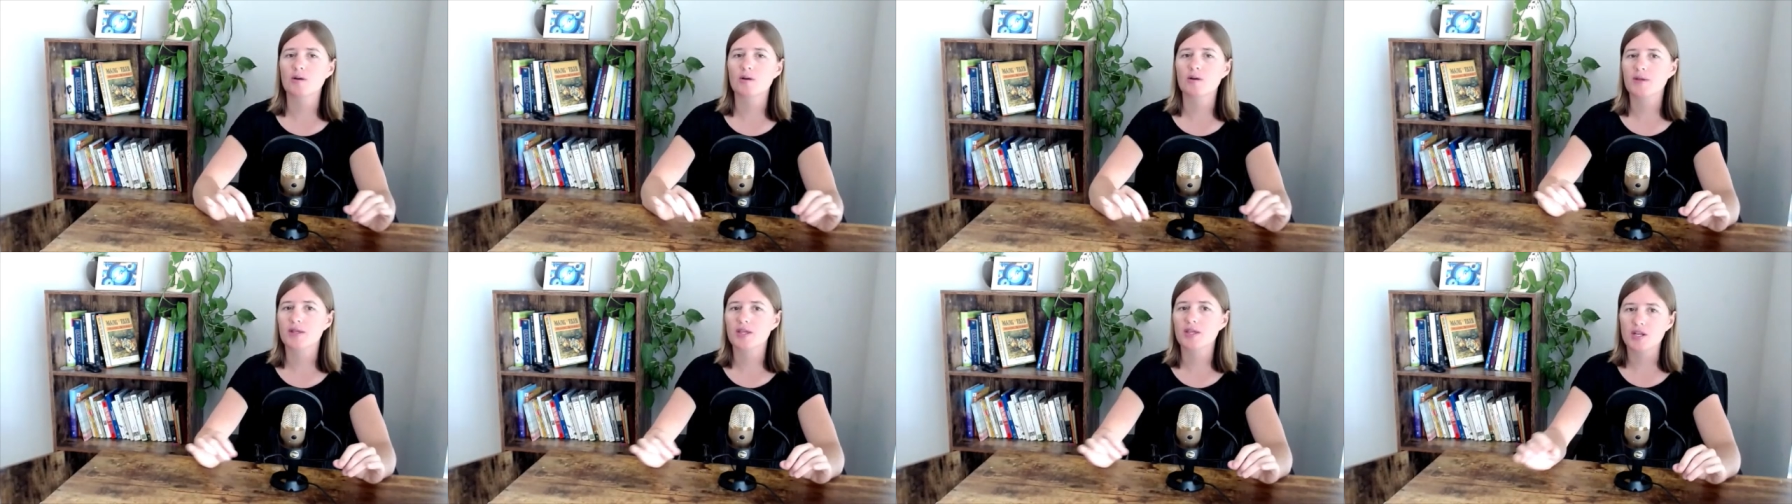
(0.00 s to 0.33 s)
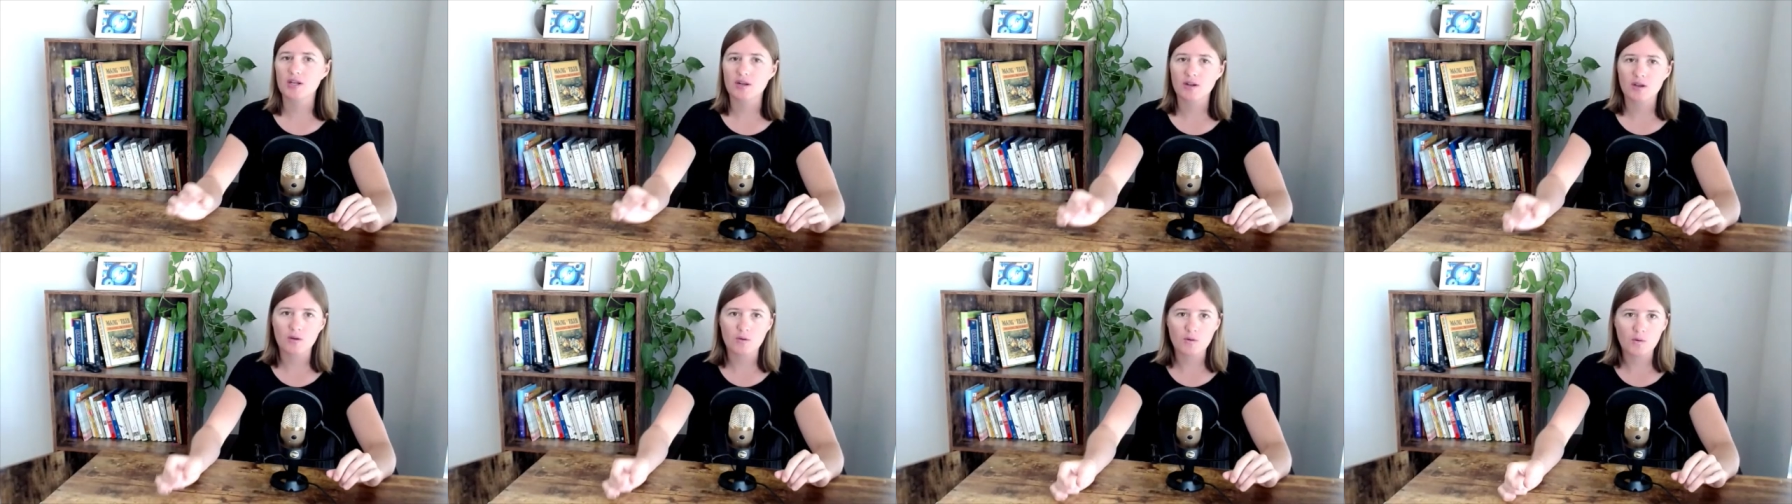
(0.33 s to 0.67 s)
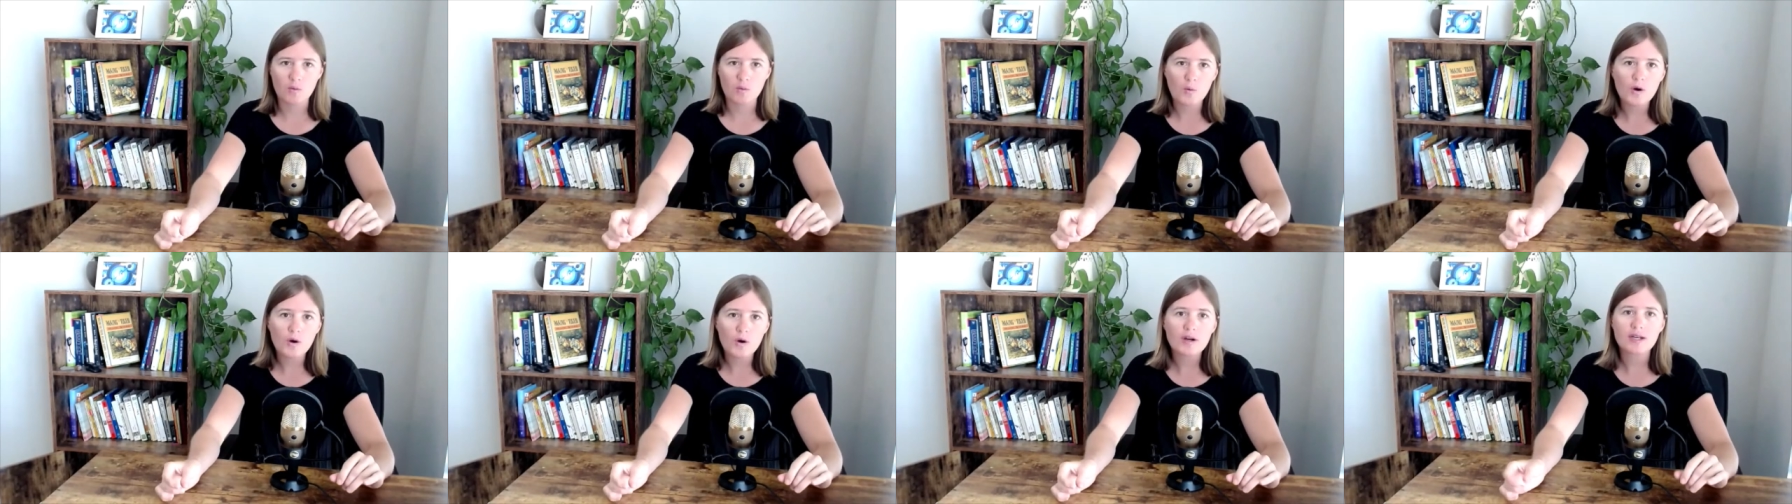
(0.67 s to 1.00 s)
ability to go to
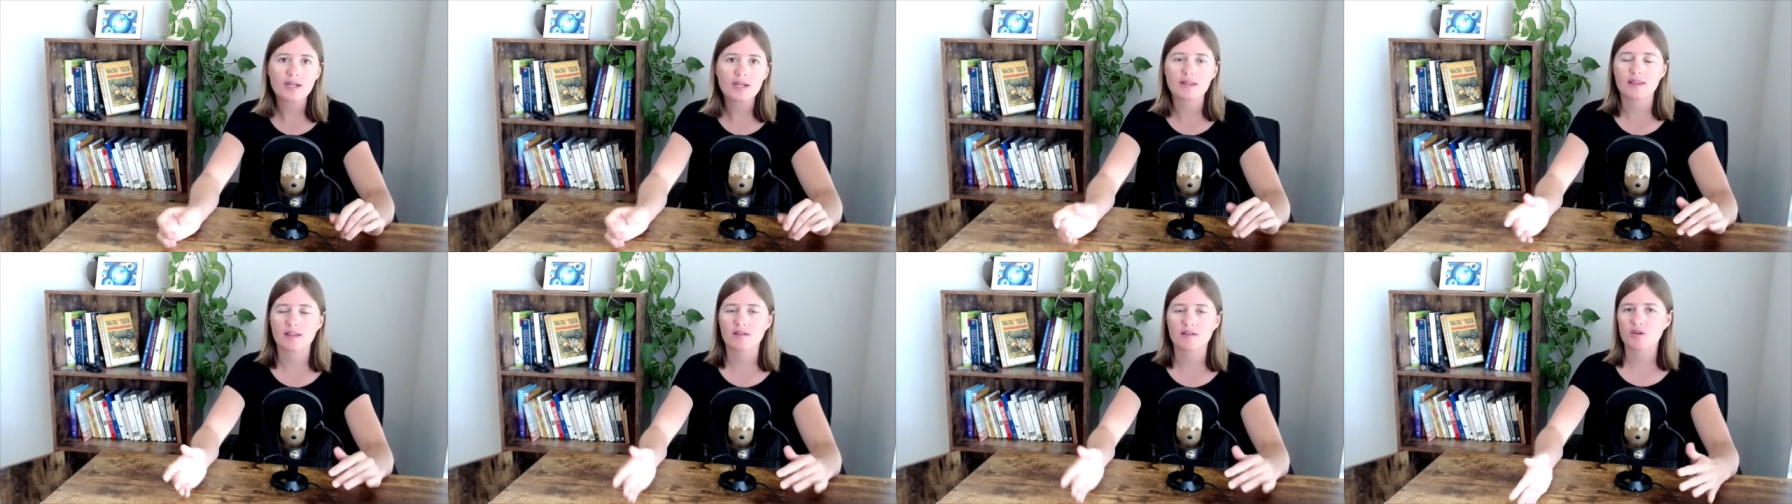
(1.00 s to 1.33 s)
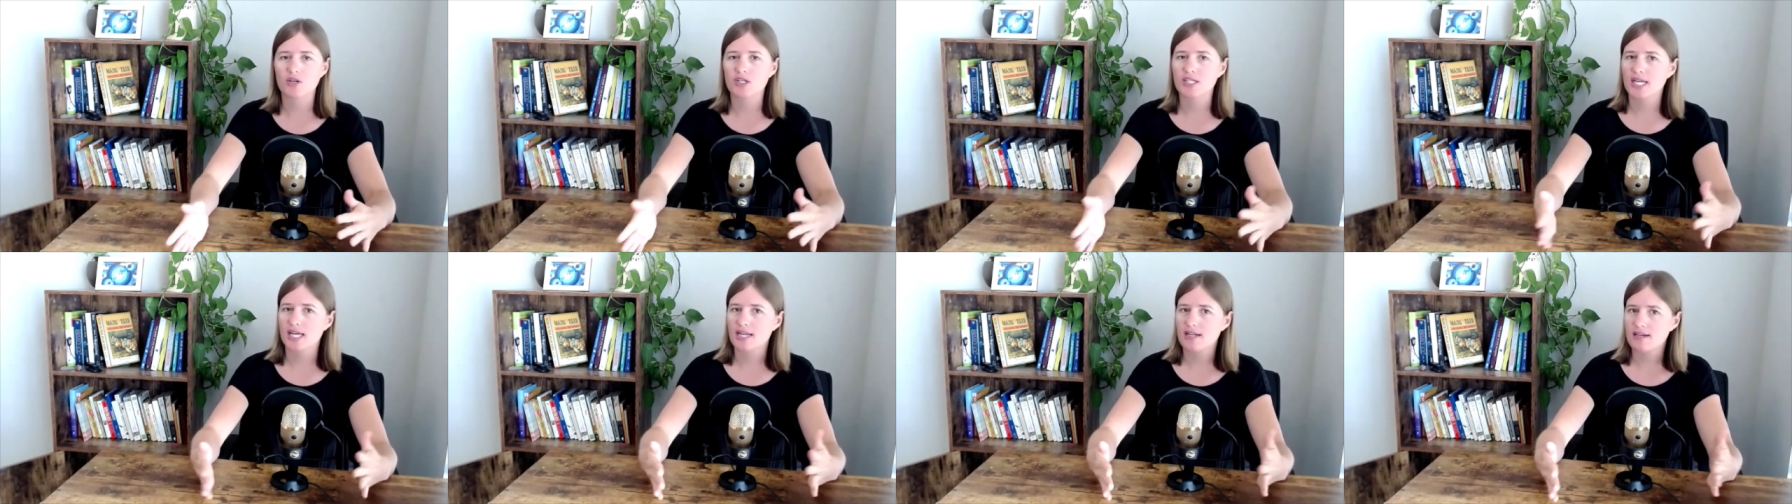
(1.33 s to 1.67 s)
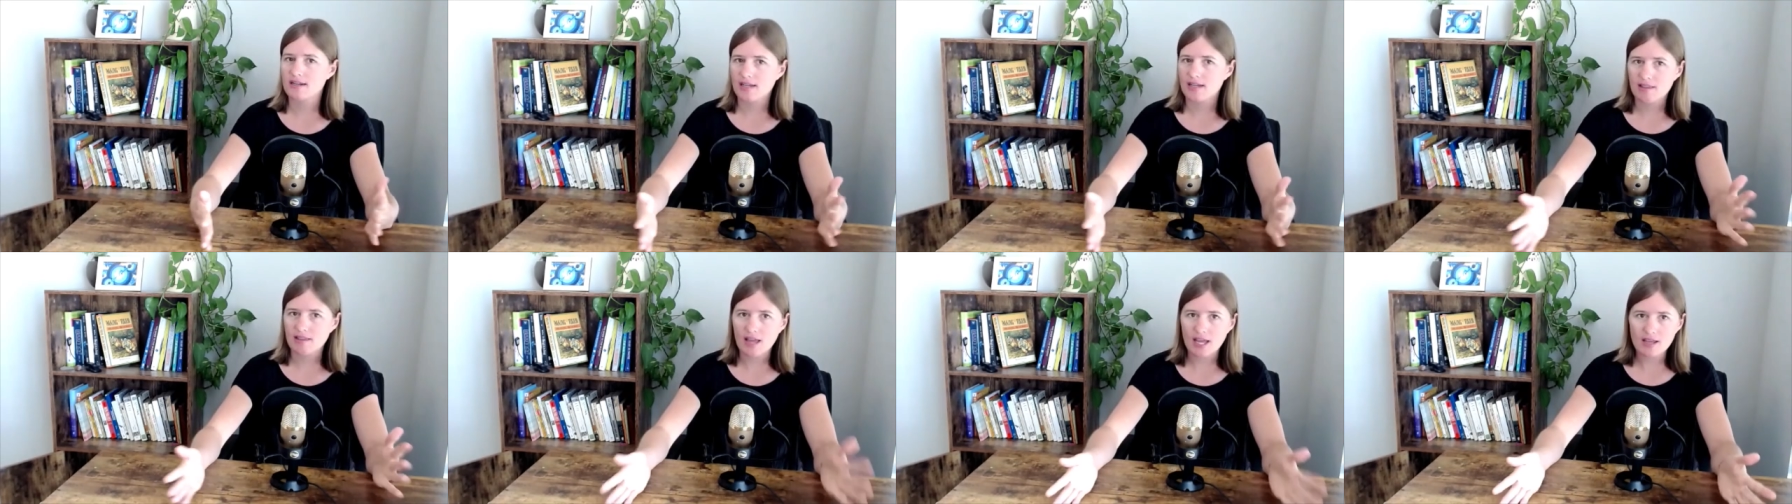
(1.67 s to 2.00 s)
work and live your
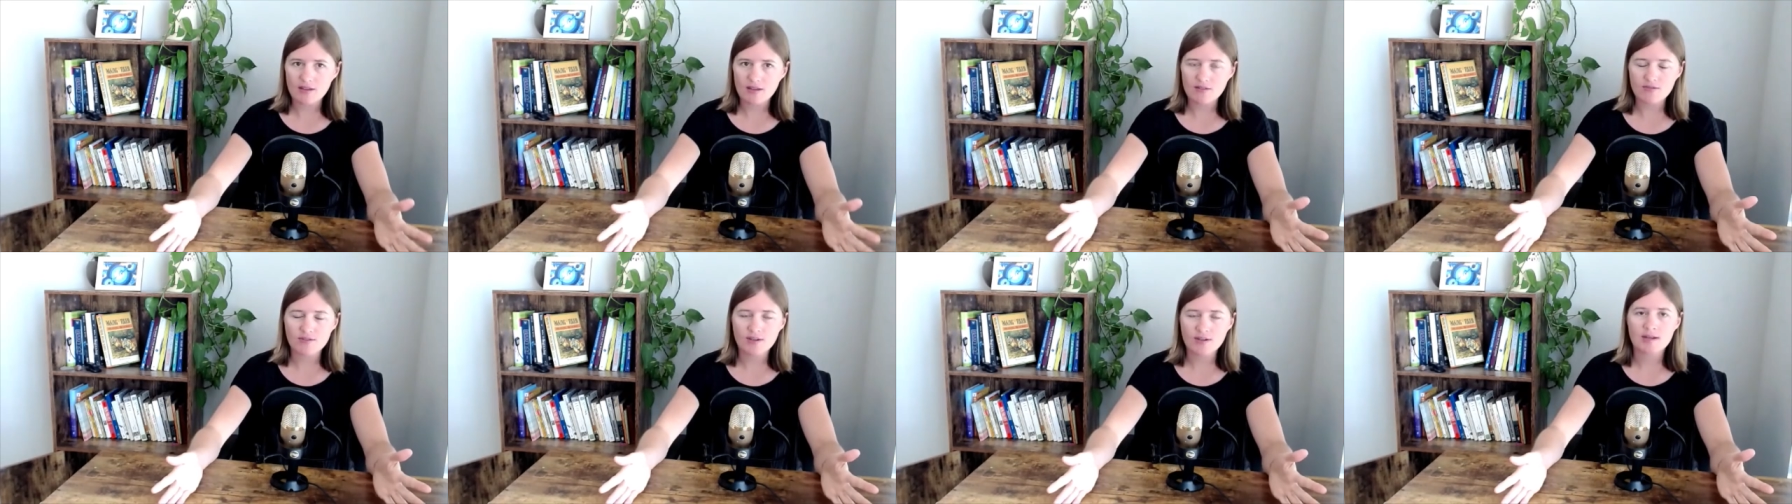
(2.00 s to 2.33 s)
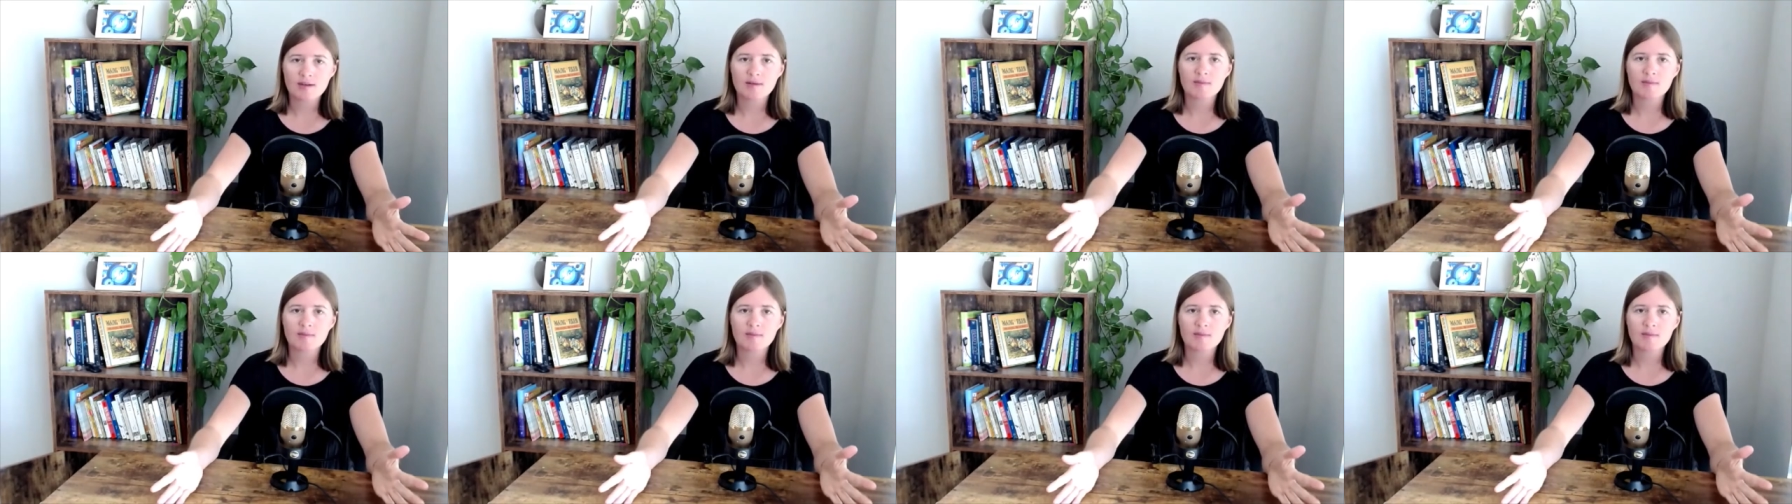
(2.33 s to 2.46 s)
day-to-day life,